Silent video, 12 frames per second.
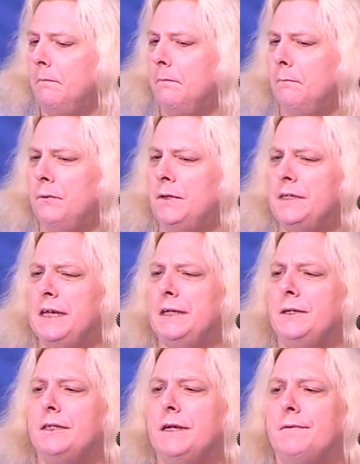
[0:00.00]
present
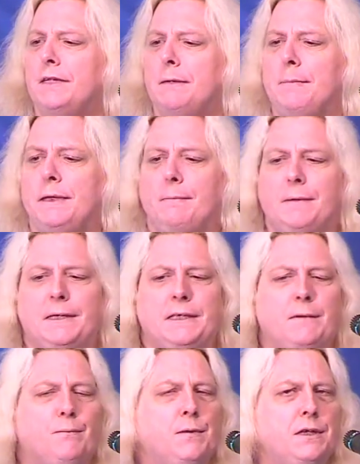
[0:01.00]
yourself is going to make a big
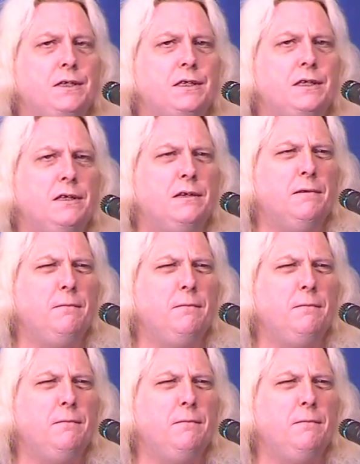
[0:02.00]
difference.